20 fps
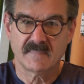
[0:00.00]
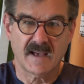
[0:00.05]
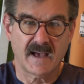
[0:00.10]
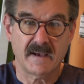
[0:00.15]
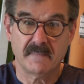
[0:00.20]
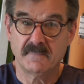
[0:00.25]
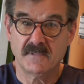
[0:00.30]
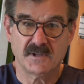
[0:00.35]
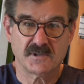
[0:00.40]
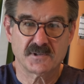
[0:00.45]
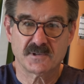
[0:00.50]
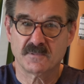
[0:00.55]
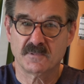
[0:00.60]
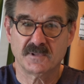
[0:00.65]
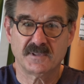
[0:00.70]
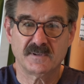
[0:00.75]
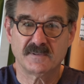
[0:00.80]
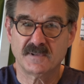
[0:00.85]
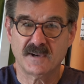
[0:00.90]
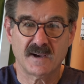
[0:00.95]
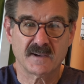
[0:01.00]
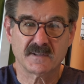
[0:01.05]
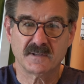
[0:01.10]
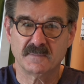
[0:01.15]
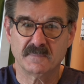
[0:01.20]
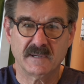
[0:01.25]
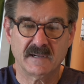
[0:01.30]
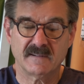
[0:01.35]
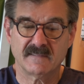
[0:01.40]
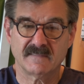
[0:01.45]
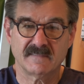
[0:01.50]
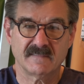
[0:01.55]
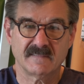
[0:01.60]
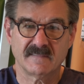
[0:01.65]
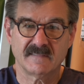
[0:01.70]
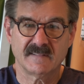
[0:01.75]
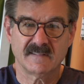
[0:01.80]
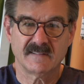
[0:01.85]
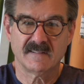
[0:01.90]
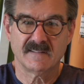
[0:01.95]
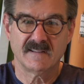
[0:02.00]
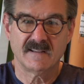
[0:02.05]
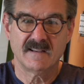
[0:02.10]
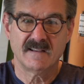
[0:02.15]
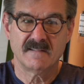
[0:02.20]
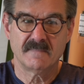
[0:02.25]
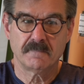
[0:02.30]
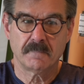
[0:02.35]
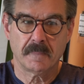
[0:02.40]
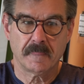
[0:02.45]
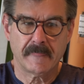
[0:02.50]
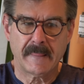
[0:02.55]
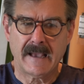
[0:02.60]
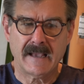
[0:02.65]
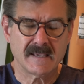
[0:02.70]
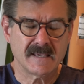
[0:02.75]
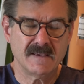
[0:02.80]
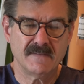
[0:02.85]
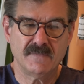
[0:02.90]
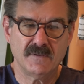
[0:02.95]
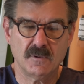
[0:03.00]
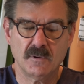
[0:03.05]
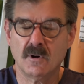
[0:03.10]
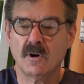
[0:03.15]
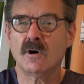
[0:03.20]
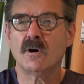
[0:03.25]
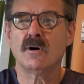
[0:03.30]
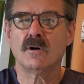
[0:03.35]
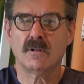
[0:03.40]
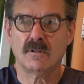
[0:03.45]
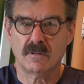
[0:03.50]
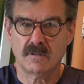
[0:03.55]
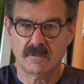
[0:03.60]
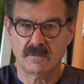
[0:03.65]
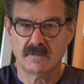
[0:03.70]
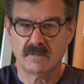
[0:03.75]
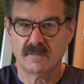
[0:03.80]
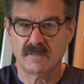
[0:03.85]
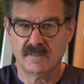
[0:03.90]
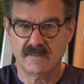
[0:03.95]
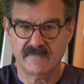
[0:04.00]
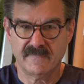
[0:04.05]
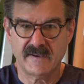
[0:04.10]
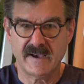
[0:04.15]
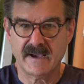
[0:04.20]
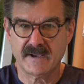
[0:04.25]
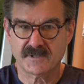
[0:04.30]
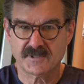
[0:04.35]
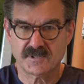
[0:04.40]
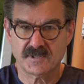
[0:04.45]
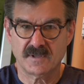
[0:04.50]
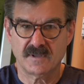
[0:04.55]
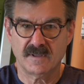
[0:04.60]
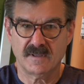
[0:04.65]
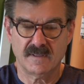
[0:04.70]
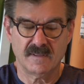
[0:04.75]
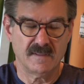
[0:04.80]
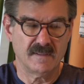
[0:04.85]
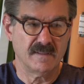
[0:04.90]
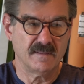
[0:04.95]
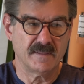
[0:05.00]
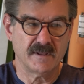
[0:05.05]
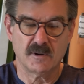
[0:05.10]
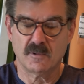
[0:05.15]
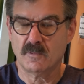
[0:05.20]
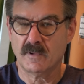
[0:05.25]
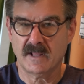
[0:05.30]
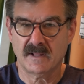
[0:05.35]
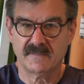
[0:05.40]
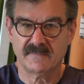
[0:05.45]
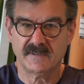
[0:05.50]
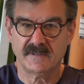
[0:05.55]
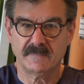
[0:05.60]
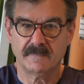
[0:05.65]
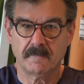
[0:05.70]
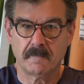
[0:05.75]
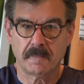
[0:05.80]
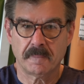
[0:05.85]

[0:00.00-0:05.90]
I'm not sure what they're talking about. I give you all the facts that are relevant.